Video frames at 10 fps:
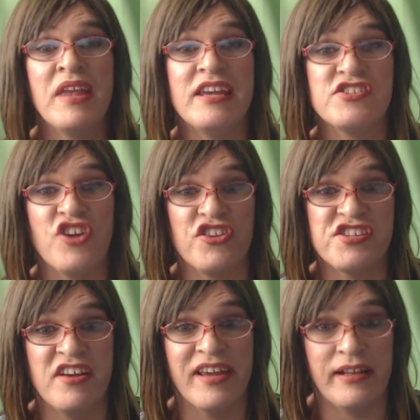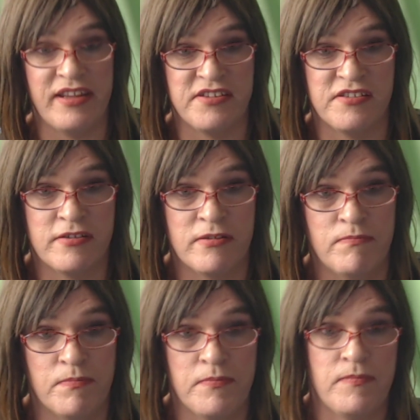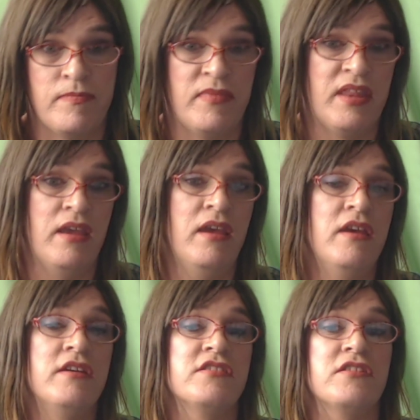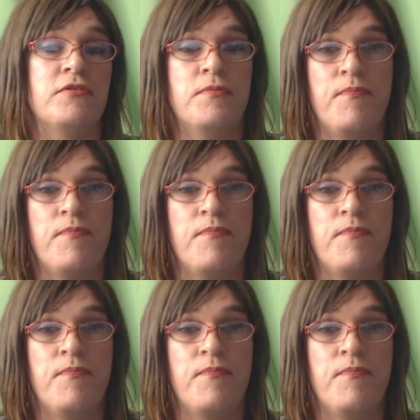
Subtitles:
It's not the cyclists. So,